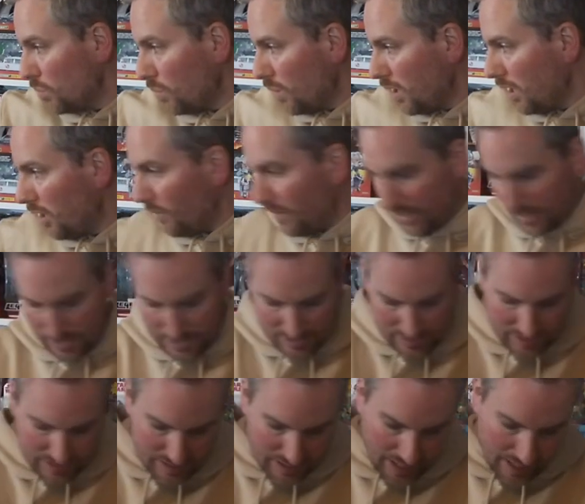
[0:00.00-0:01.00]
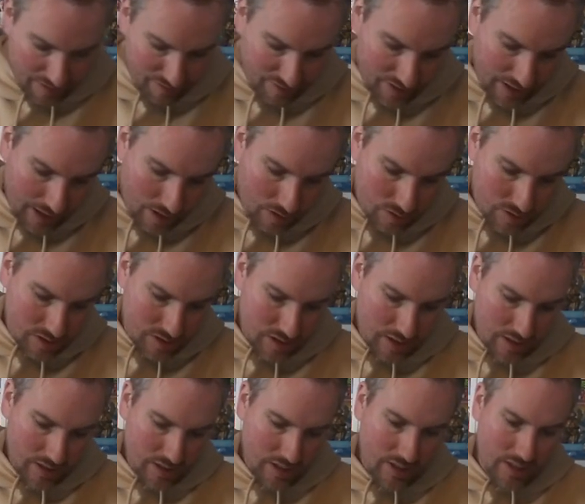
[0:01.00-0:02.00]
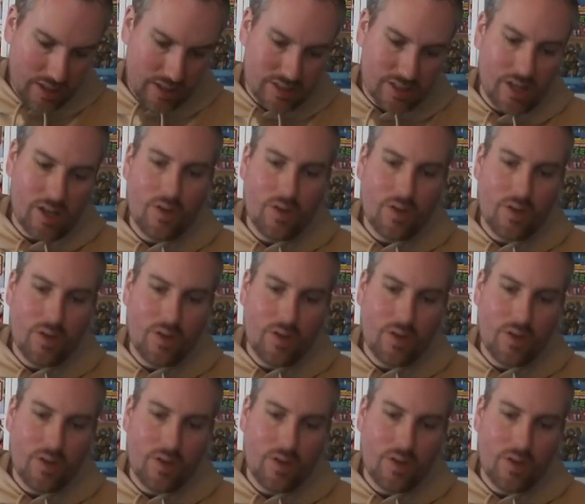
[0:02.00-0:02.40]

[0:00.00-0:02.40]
well in case I need to get anything else. So